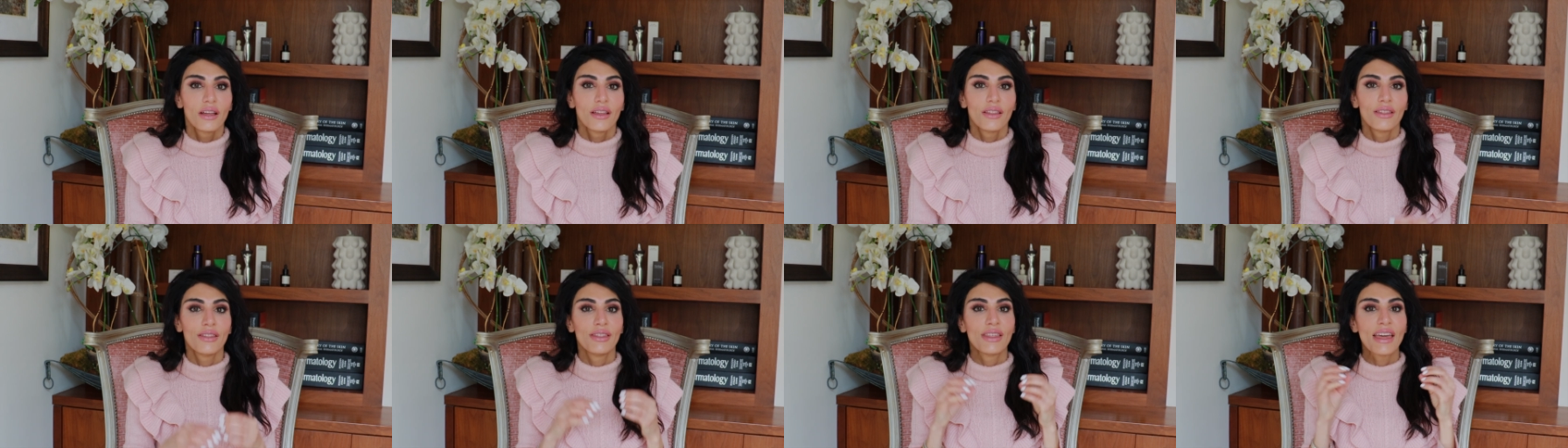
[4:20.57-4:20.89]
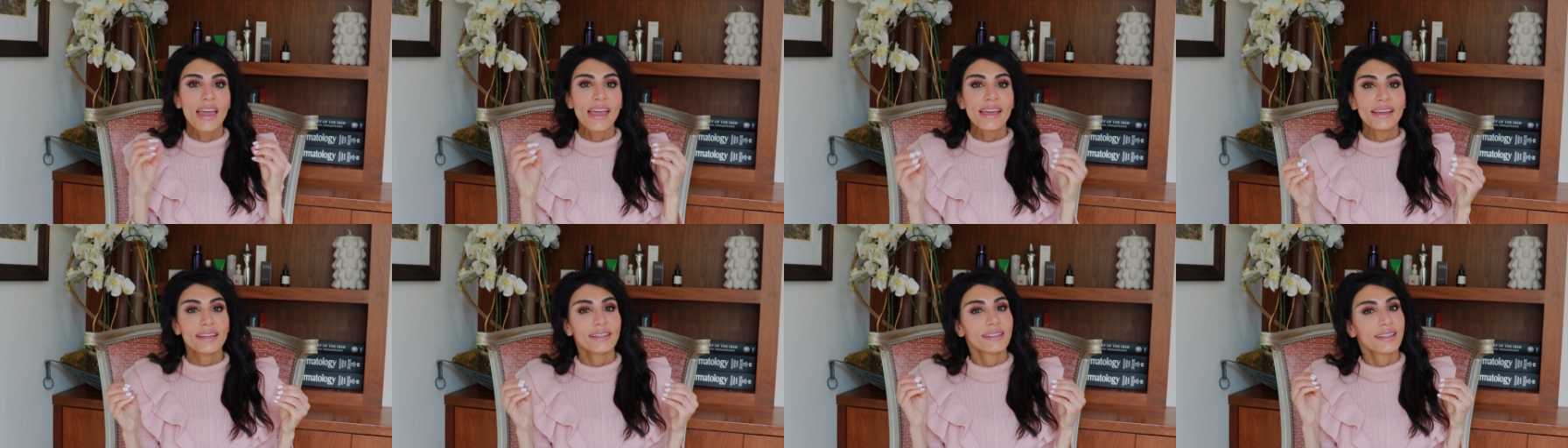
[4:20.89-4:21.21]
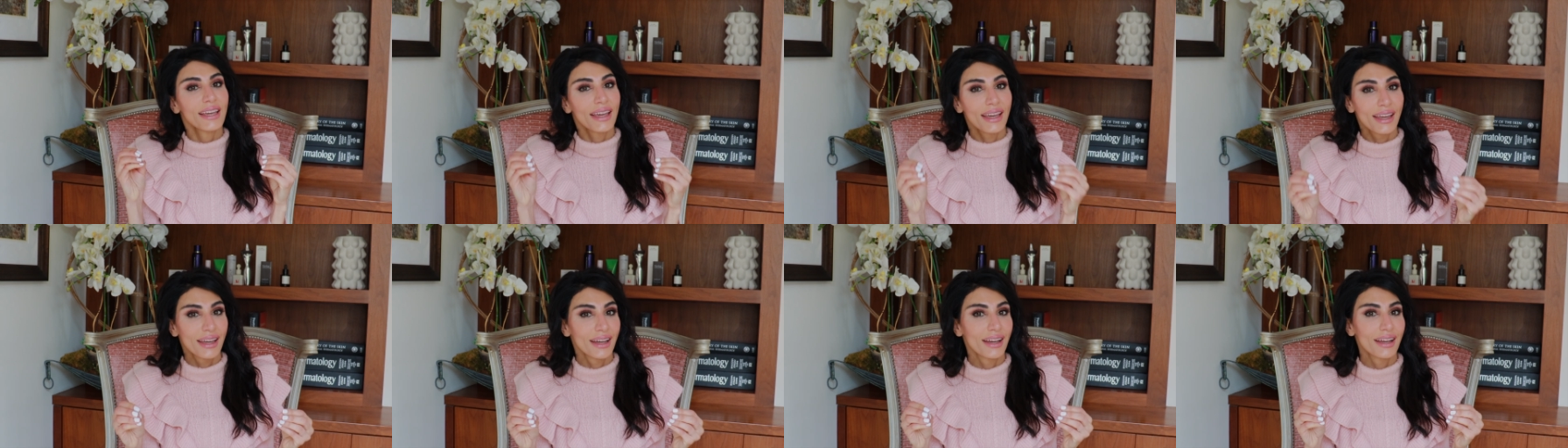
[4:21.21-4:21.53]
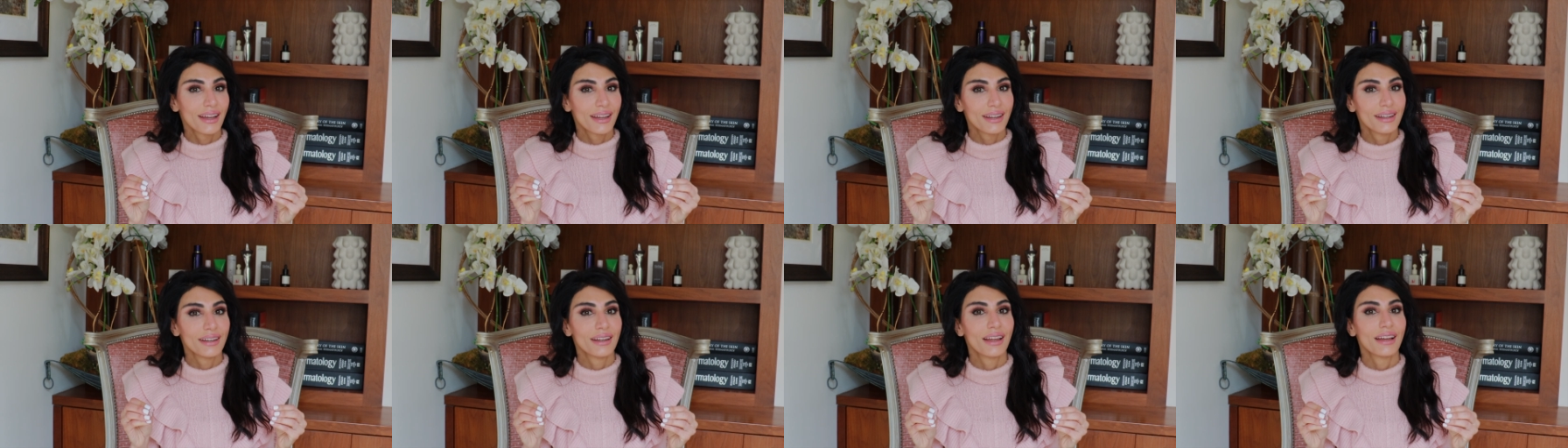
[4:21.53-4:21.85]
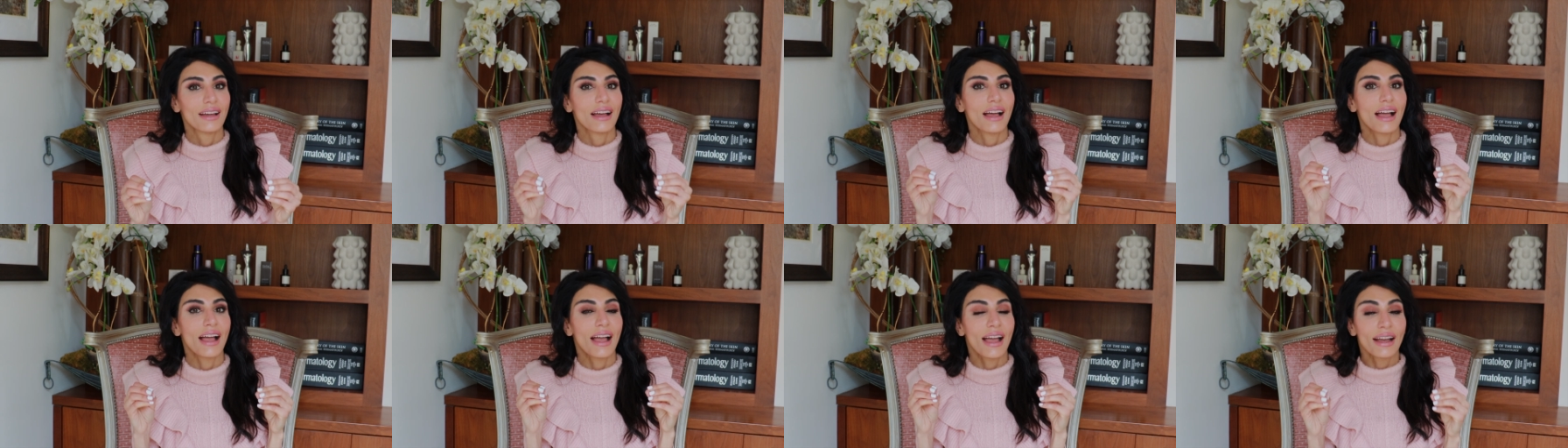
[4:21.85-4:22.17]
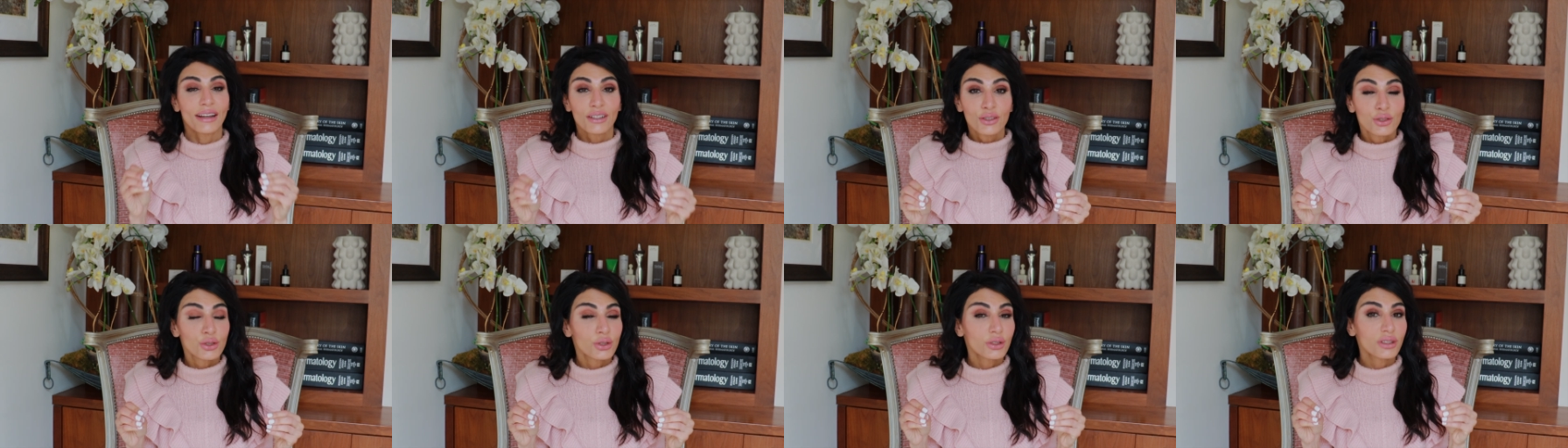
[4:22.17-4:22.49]
They can
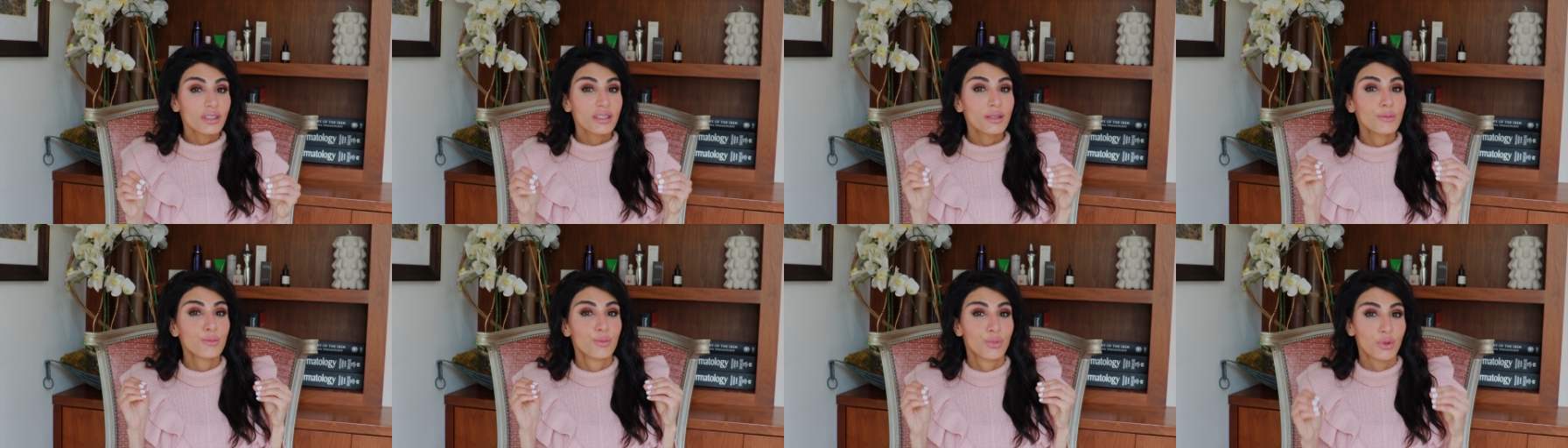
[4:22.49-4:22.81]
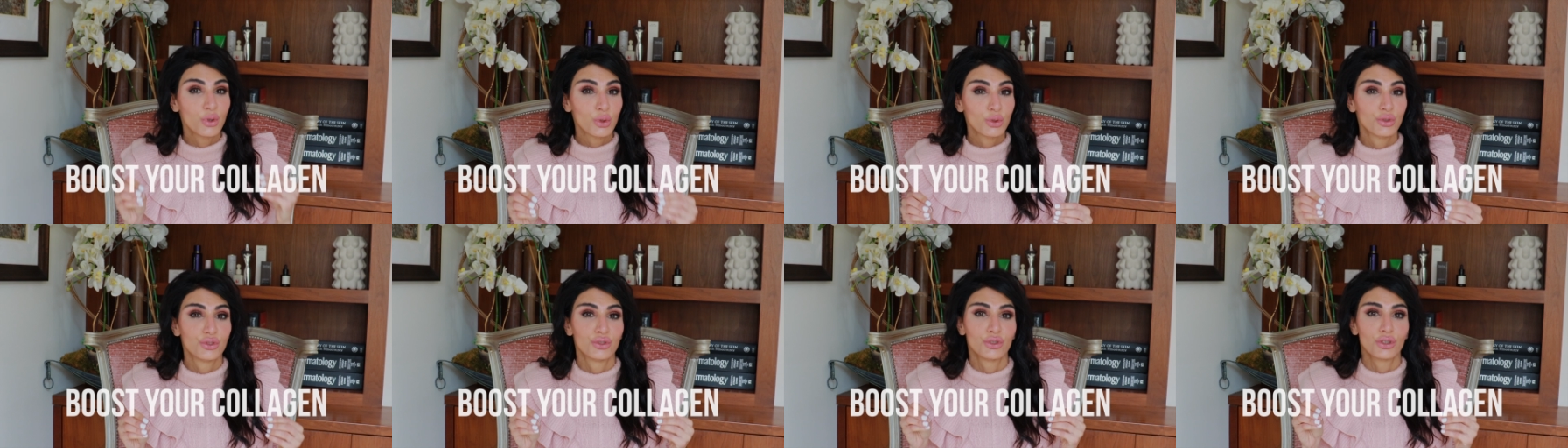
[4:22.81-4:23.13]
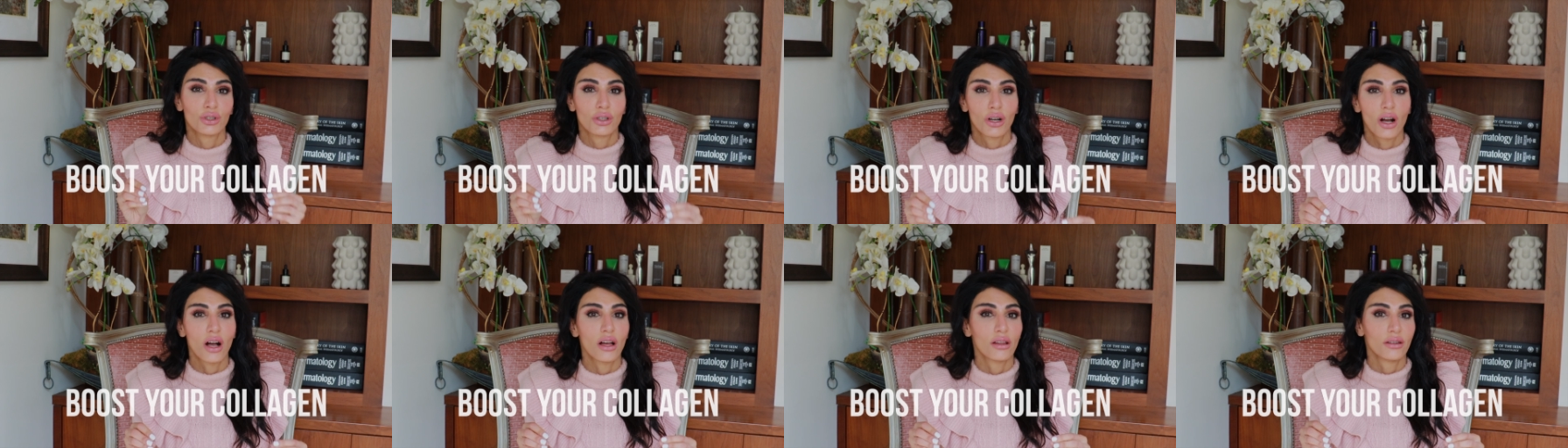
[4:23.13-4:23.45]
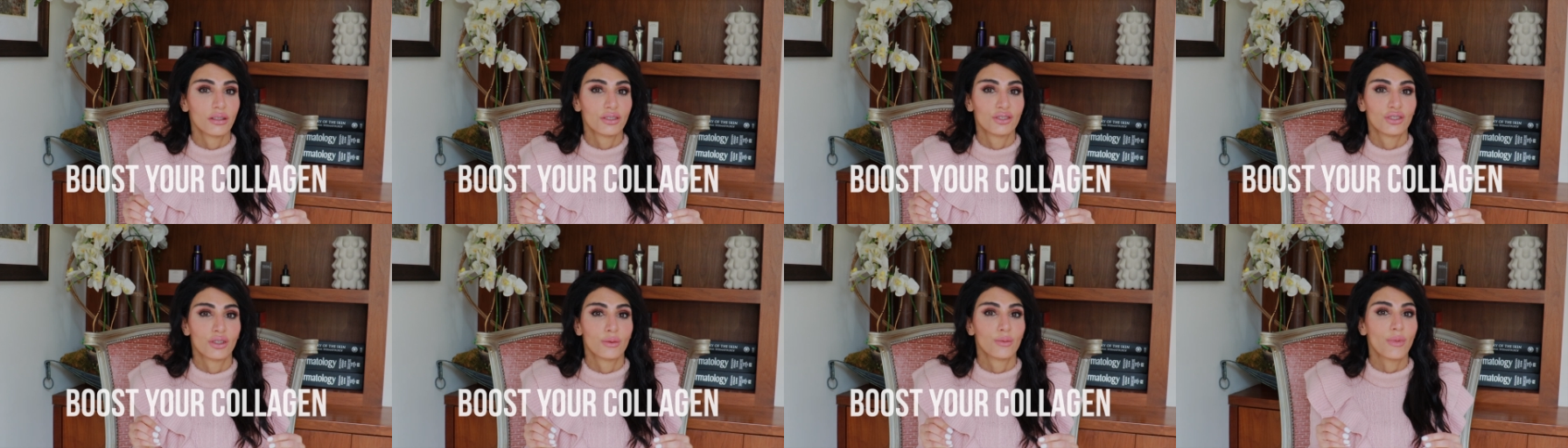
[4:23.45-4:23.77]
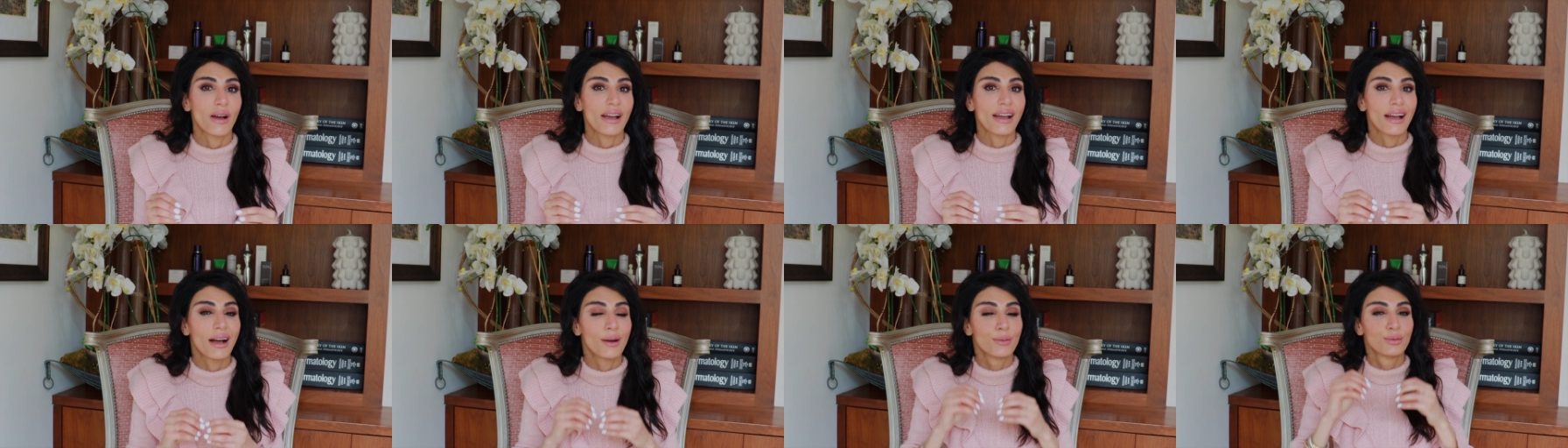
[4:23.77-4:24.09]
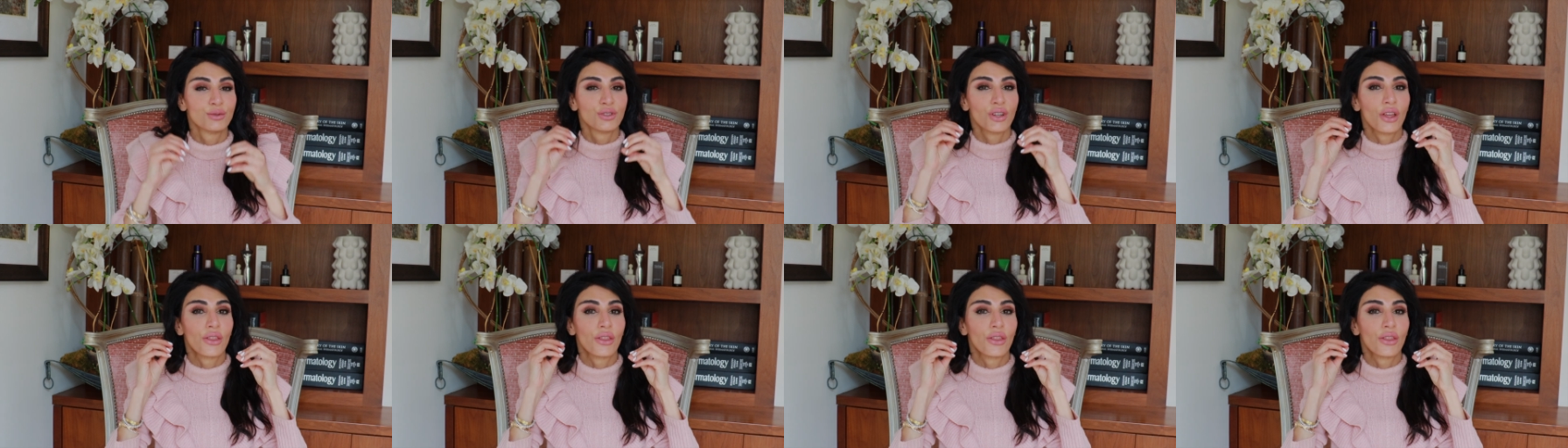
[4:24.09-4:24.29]
actually boost your collagen by up